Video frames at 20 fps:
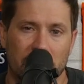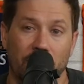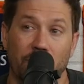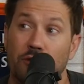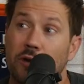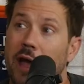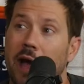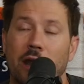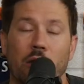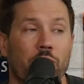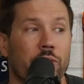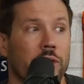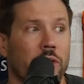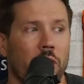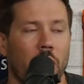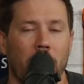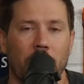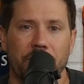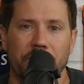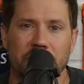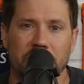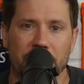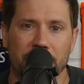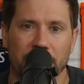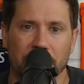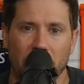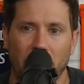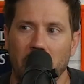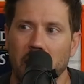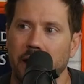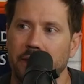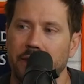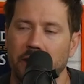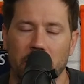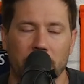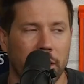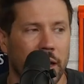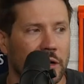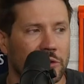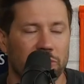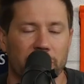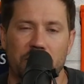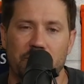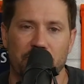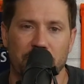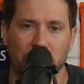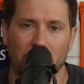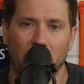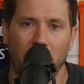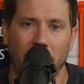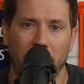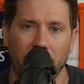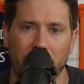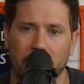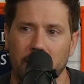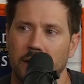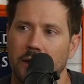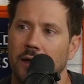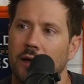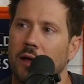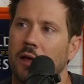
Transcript: if we had a real offensive line that could actually block,